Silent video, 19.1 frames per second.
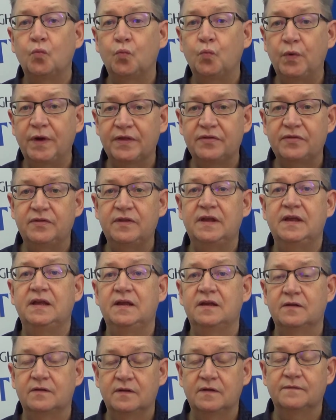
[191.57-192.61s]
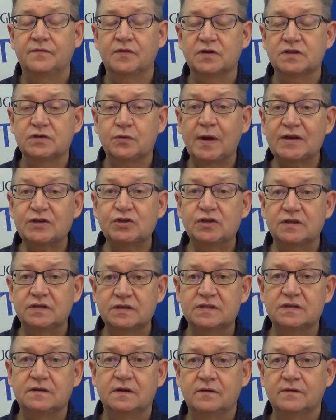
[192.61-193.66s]
with the, the first
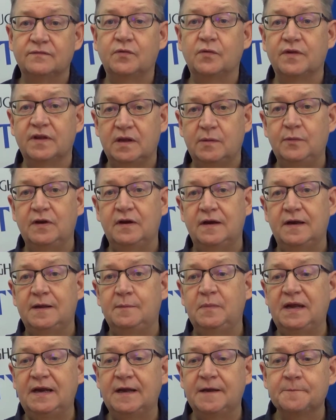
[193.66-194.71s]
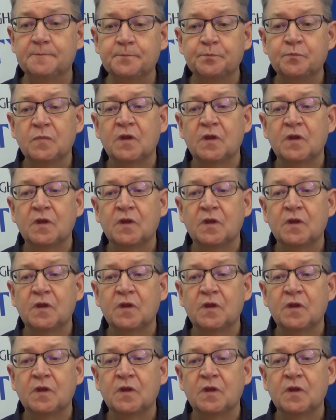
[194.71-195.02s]
questions for the community meeting.